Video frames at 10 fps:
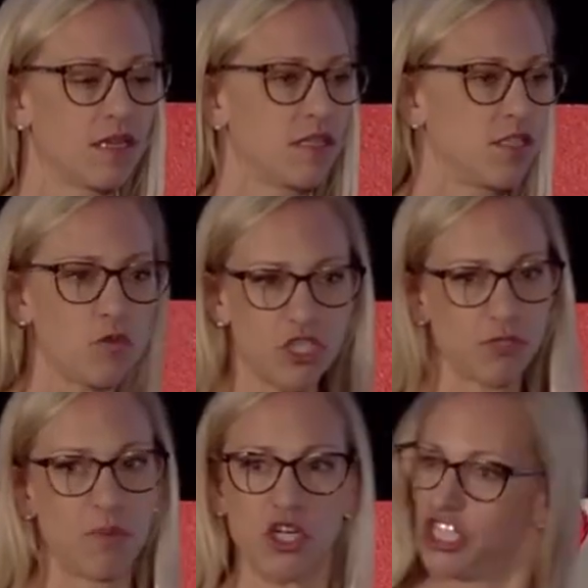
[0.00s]
Don't just
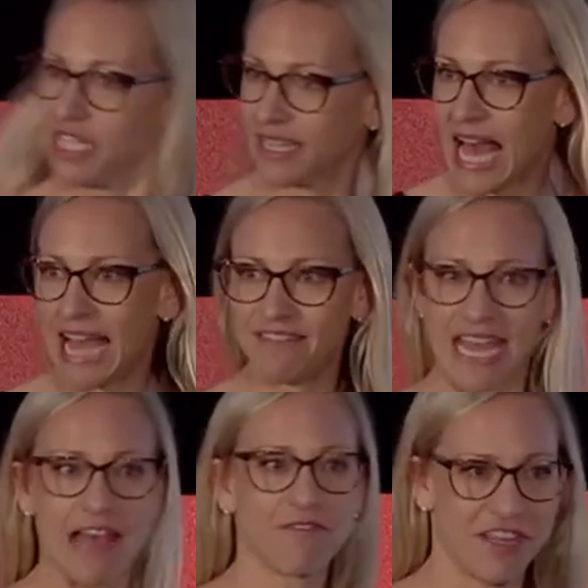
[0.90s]
push it live to
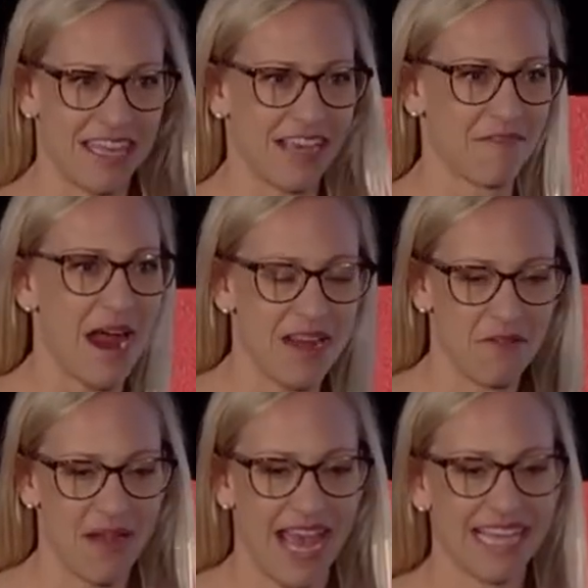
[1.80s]
everything right
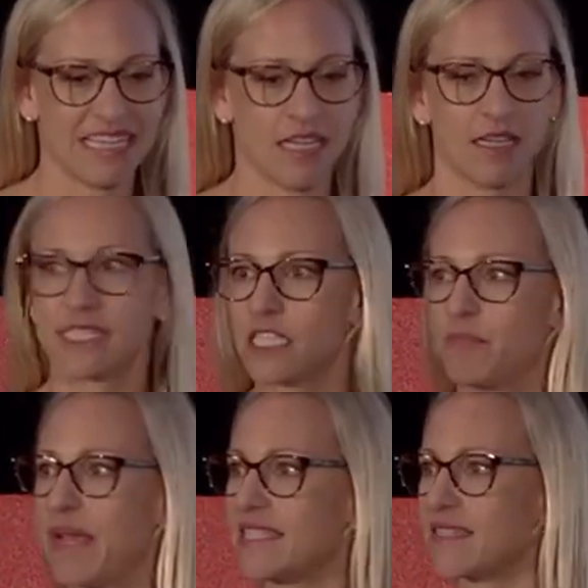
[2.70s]
away, because it's
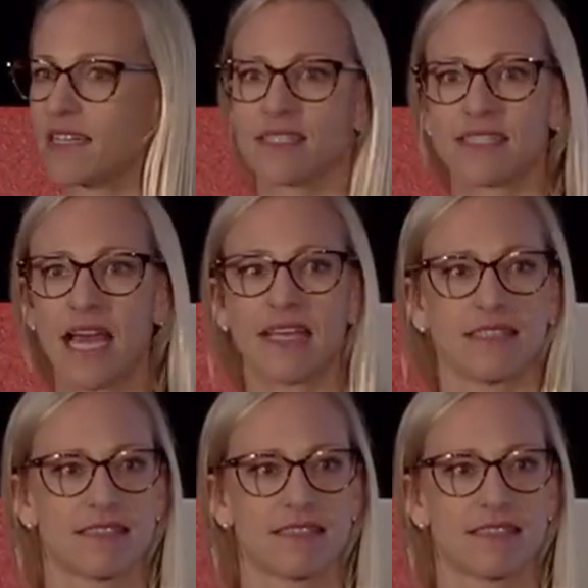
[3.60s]
based on science.